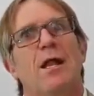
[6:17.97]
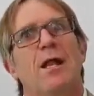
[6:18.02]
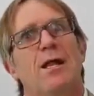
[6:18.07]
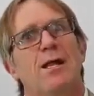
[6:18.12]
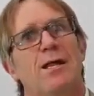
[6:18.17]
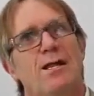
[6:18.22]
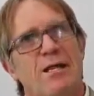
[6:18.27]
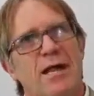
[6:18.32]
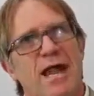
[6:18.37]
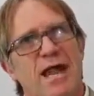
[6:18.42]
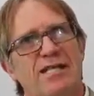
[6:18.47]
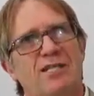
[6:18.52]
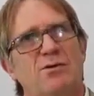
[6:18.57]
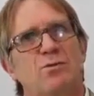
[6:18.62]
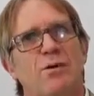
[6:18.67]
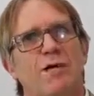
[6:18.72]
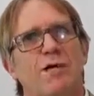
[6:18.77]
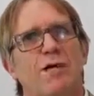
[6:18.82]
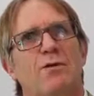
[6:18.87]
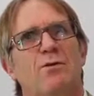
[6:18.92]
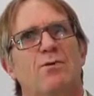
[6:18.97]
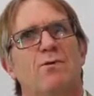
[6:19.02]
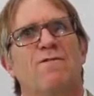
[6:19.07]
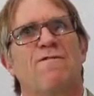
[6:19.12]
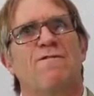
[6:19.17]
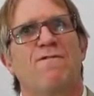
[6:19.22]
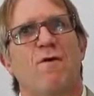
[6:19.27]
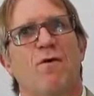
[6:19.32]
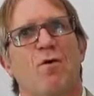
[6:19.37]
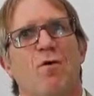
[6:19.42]
Next week, look
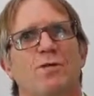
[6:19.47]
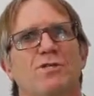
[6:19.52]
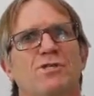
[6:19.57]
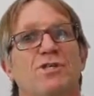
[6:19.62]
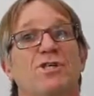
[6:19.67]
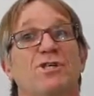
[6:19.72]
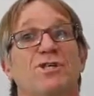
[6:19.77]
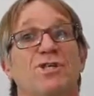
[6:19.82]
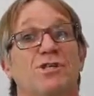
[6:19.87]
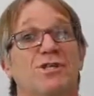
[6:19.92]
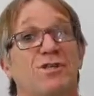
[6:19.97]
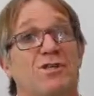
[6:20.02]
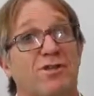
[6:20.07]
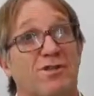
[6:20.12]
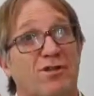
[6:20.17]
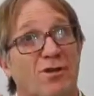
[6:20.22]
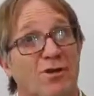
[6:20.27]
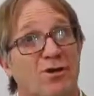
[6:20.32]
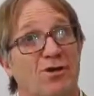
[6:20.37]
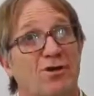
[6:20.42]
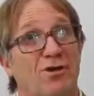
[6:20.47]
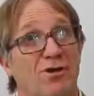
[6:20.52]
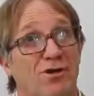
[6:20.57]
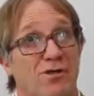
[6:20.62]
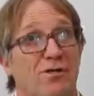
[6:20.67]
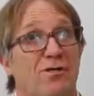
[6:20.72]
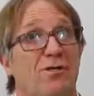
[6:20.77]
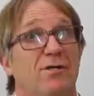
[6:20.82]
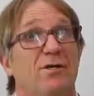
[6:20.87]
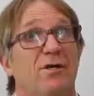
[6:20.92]
forward to the
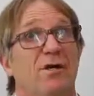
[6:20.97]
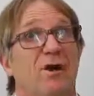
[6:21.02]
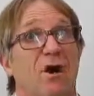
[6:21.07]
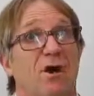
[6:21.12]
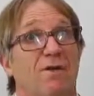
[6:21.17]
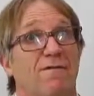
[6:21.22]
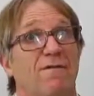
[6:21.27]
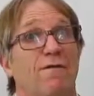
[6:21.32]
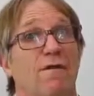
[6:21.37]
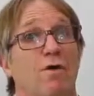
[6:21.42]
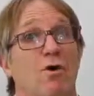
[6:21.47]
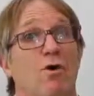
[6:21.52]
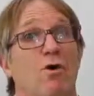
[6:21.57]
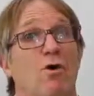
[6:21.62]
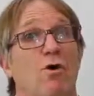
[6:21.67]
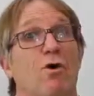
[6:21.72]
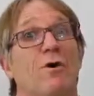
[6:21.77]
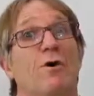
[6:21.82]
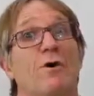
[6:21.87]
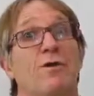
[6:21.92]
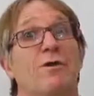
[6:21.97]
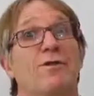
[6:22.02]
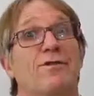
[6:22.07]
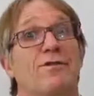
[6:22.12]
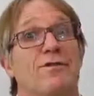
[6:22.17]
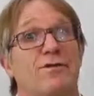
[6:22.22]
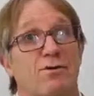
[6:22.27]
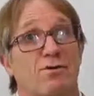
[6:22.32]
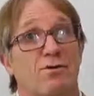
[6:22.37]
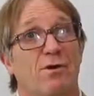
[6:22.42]
third of your
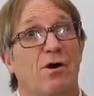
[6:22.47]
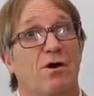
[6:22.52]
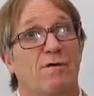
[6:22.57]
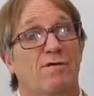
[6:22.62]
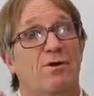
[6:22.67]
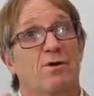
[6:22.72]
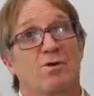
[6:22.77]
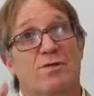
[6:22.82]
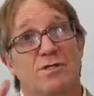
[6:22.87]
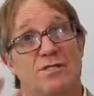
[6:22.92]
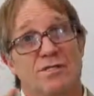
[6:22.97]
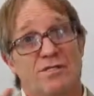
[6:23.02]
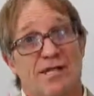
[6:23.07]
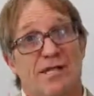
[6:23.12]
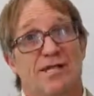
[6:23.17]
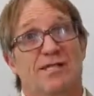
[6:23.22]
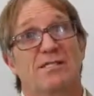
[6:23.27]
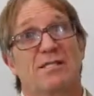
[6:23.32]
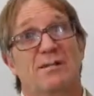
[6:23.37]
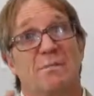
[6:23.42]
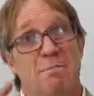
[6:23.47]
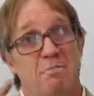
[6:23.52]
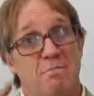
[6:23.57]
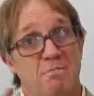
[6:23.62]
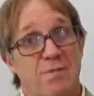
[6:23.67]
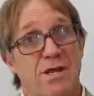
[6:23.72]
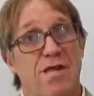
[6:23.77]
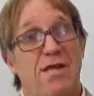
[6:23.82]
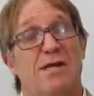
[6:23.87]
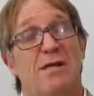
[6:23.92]
6
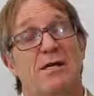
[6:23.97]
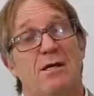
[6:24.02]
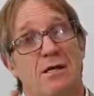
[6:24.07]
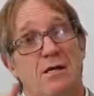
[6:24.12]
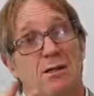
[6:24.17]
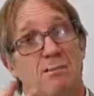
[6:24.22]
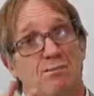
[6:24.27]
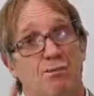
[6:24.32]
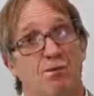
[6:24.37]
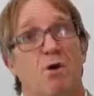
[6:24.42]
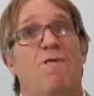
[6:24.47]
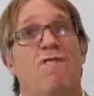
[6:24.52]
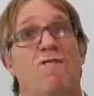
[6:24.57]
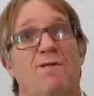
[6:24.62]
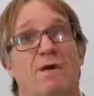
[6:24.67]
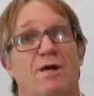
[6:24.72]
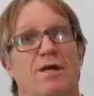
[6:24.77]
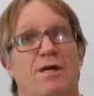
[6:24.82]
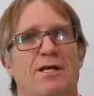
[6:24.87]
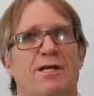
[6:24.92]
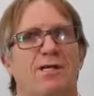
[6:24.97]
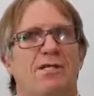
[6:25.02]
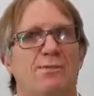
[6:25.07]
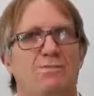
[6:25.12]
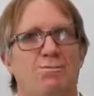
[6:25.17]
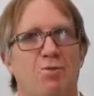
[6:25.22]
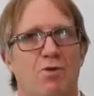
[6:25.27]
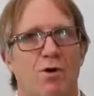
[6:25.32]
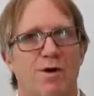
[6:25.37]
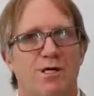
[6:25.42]
big profit
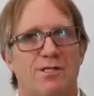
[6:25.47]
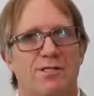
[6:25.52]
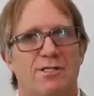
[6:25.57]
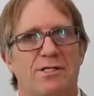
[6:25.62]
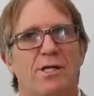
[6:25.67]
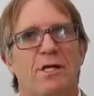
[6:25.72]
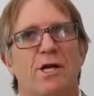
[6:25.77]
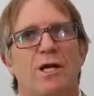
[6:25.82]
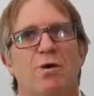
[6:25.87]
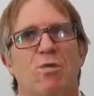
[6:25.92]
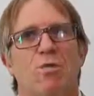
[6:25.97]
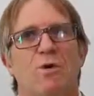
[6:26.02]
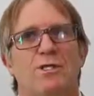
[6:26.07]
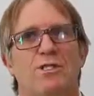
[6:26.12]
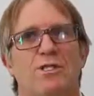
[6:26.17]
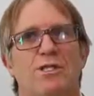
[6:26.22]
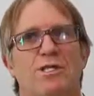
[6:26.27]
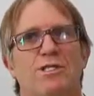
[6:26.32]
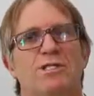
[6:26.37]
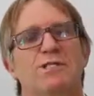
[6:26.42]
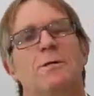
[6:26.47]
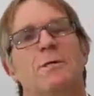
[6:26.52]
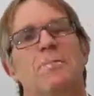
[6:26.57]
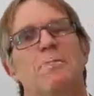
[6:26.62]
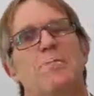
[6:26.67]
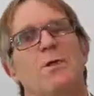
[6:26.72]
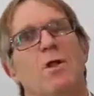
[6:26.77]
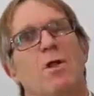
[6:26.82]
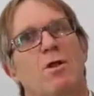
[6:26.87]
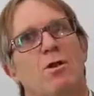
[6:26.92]
leakage points, which is
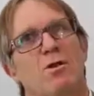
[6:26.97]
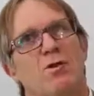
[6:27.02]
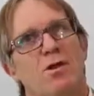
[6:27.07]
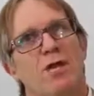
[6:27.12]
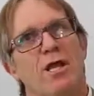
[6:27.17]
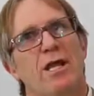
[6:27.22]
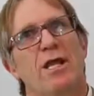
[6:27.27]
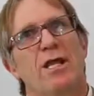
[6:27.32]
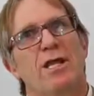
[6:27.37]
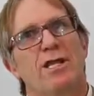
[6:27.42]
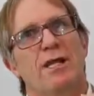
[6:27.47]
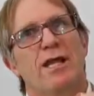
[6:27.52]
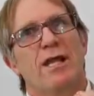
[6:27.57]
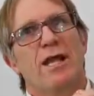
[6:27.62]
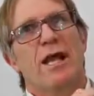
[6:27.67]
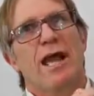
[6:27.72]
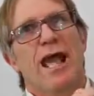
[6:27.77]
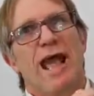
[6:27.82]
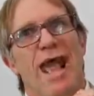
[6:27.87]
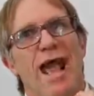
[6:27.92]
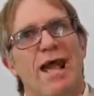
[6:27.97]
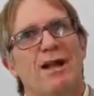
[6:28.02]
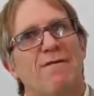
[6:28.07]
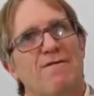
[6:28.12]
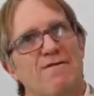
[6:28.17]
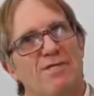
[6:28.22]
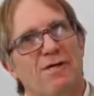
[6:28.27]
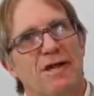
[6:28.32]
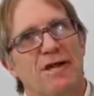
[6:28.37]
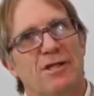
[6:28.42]
looking at how to
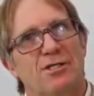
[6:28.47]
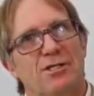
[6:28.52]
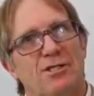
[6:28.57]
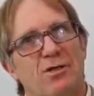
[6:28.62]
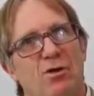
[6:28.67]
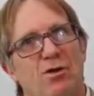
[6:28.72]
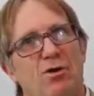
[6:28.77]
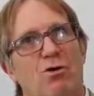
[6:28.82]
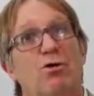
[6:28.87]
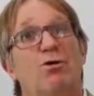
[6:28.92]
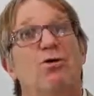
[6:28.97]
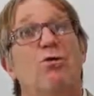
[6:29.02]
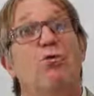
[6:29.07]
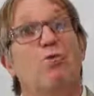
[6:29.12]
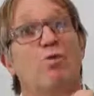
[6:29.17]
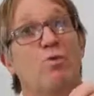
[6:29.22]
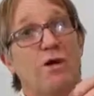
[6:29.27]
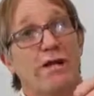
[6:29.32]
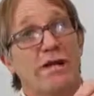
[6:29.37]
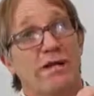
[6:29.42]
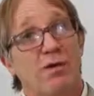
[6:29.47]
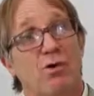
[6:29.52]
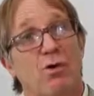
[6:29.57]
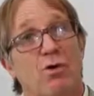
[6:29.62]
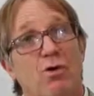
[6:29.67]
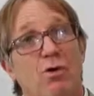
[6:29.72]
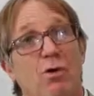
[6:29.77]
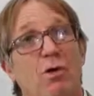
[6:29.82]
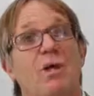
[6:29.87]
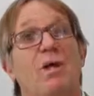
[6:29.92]
fix your
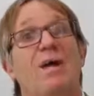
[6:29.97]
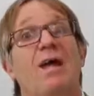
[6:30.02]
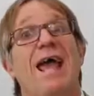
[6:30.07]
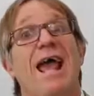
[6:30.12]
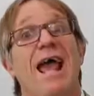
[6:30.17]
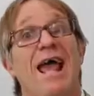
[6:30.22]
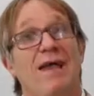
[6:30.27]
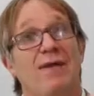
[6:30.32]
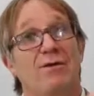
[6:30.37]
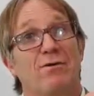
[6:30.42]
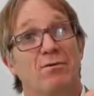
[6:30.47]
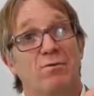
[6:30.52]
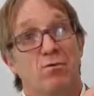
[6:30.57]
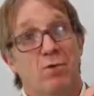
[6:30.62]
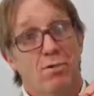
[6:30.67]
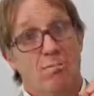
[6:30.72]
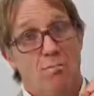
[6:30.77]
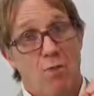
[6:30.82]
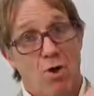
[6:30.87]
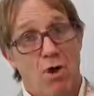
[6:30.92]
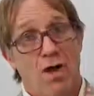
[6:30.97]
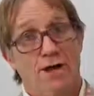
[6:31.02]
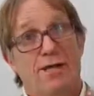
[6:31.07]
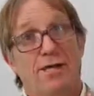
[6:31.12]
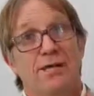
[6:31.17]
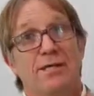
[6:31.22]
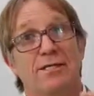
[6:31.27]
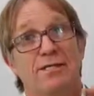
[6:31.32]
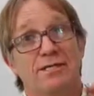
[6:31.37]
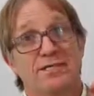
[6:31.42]
recall and
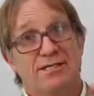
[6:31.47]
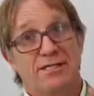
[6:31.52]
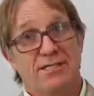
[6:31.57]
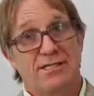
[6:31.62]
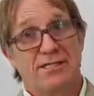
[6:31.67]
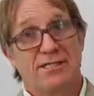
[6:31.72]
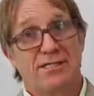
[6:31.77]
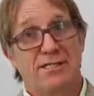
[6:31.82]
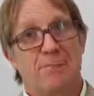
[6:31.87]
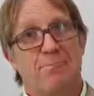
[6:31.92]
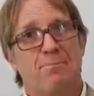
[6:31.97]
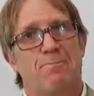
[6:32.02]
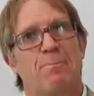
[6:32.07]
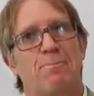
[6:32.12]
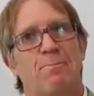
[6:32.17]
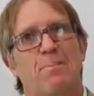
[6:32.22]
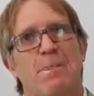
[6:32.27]
reminder system.